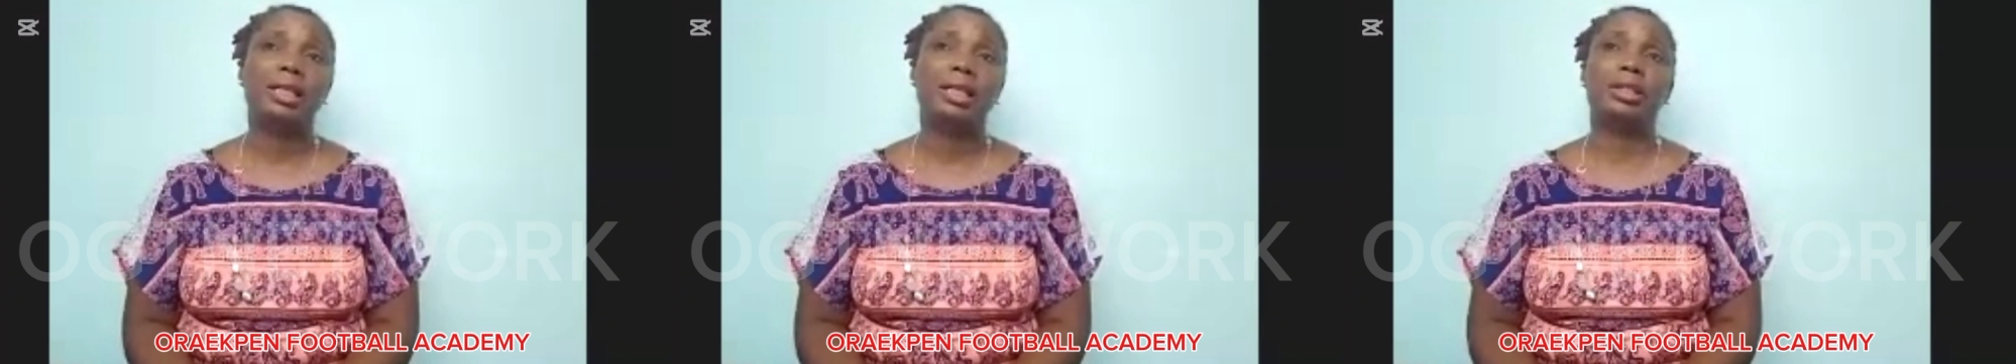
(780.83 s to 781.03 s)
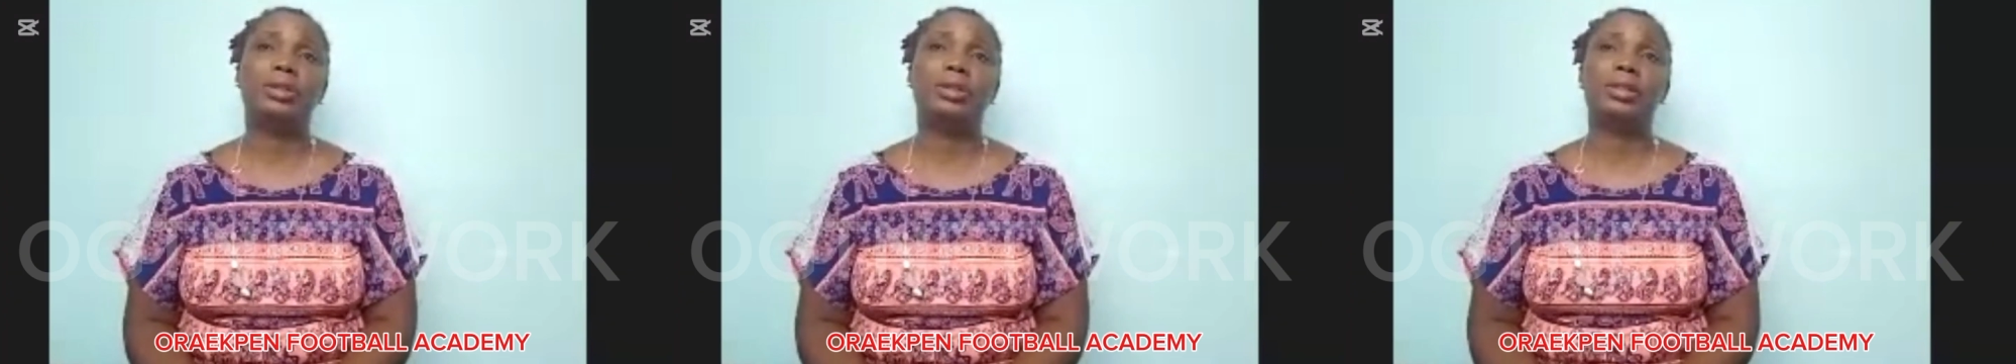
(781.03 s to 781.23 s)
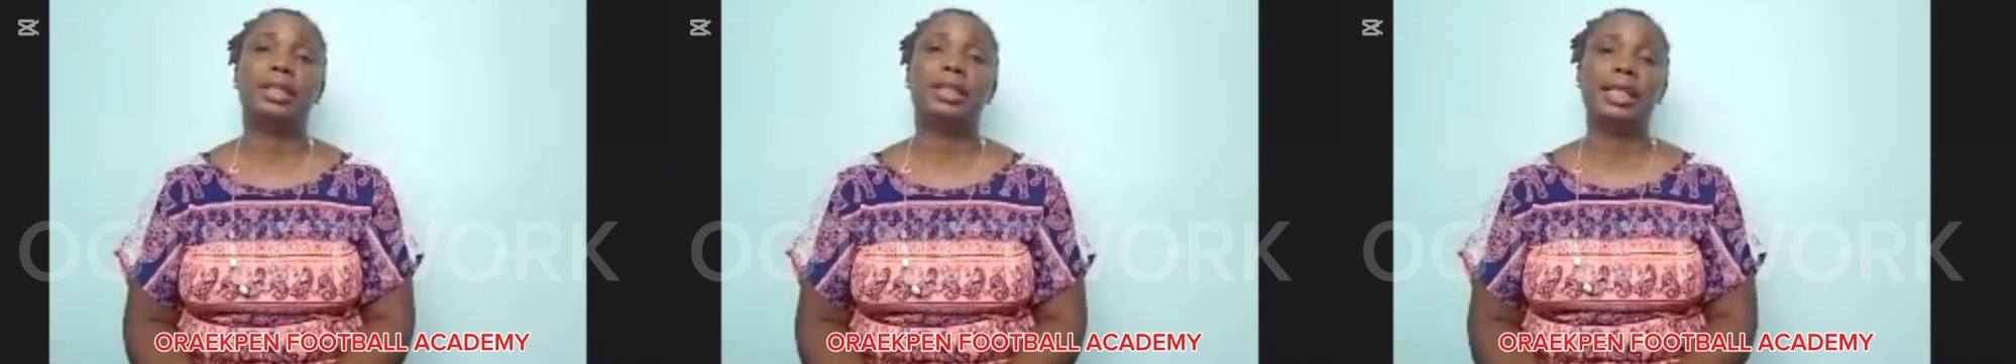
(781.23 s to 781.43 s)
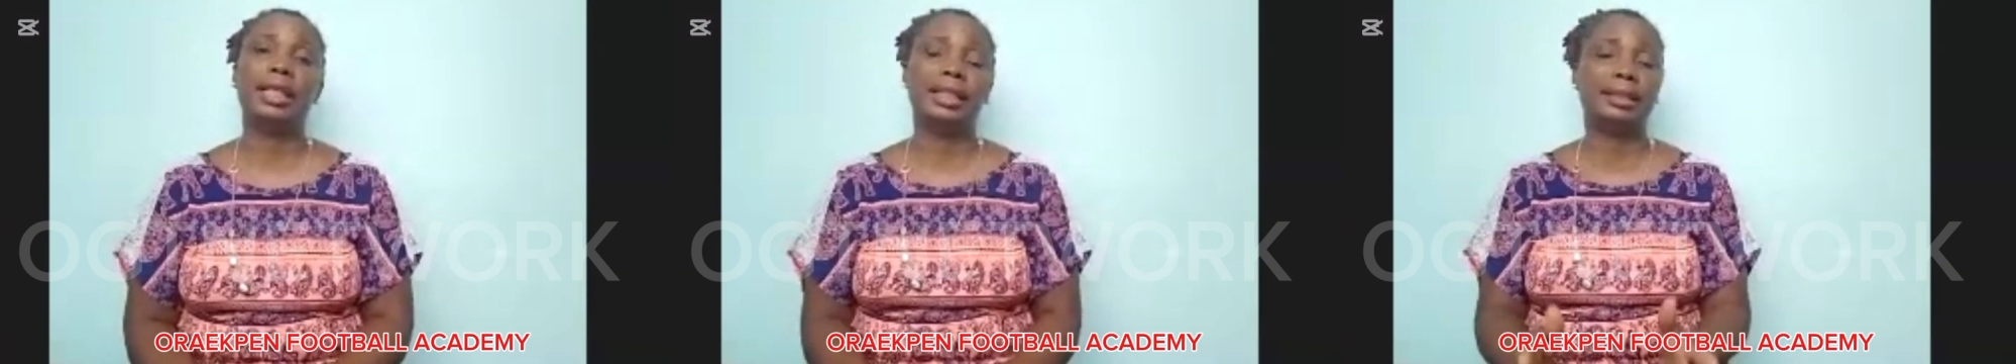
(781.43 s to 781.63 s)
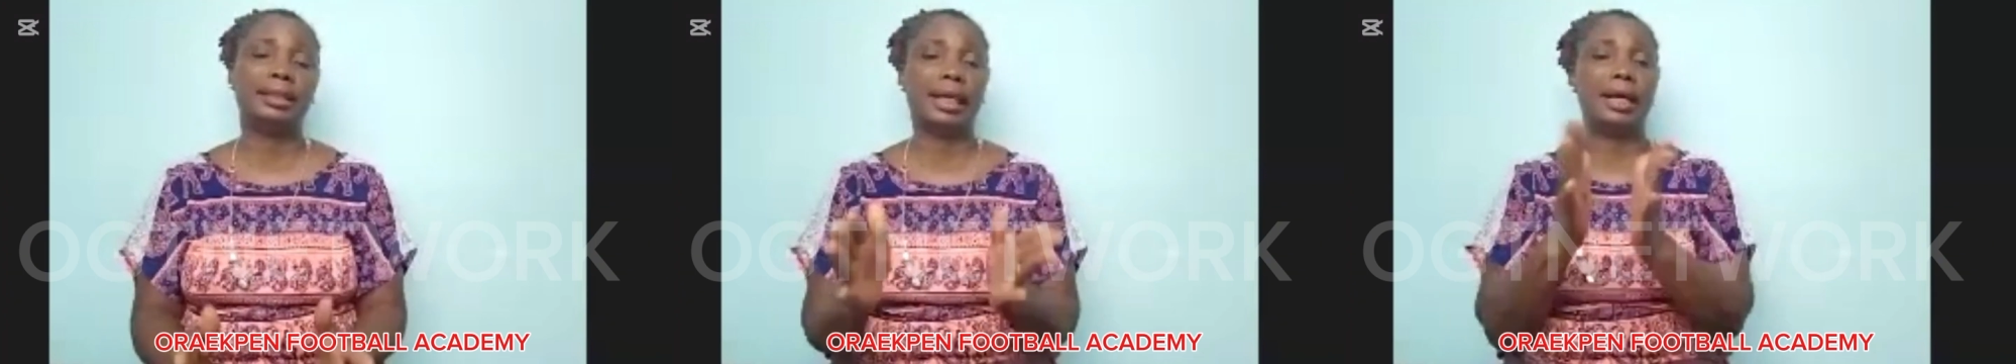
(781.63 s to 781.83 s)
The
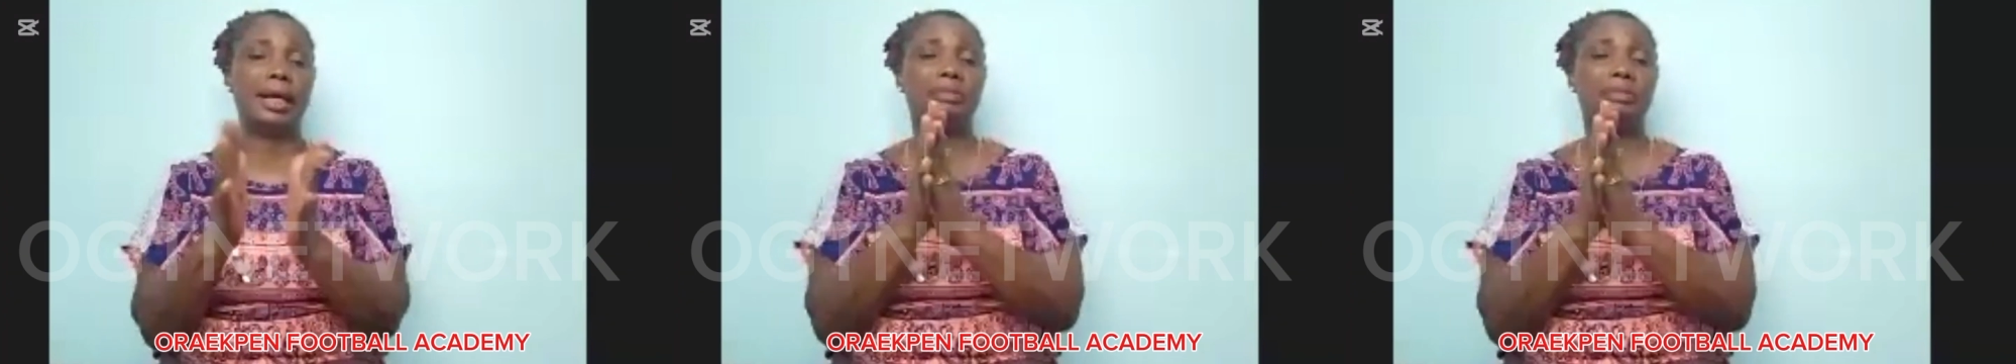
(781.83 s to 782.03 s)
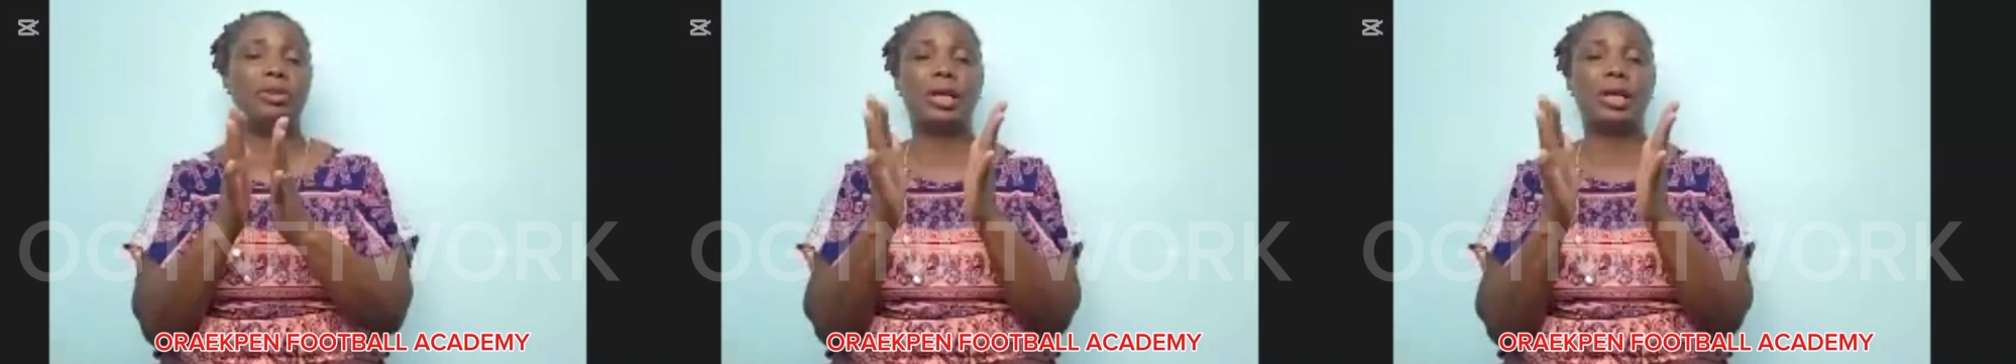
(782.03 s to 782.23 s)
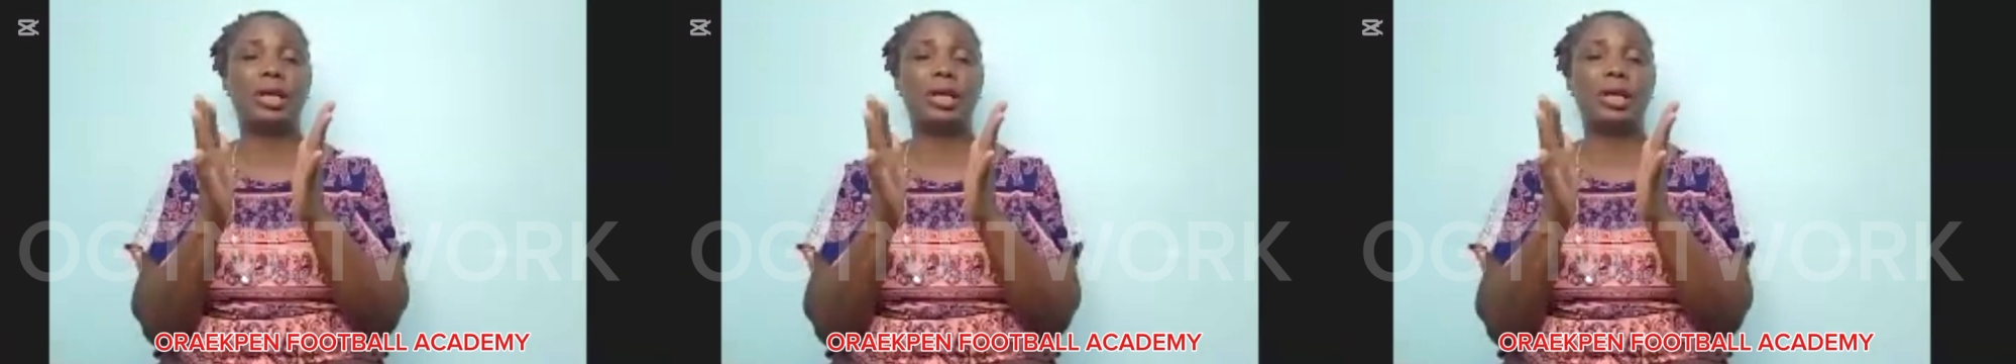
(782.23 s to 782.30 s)
next time you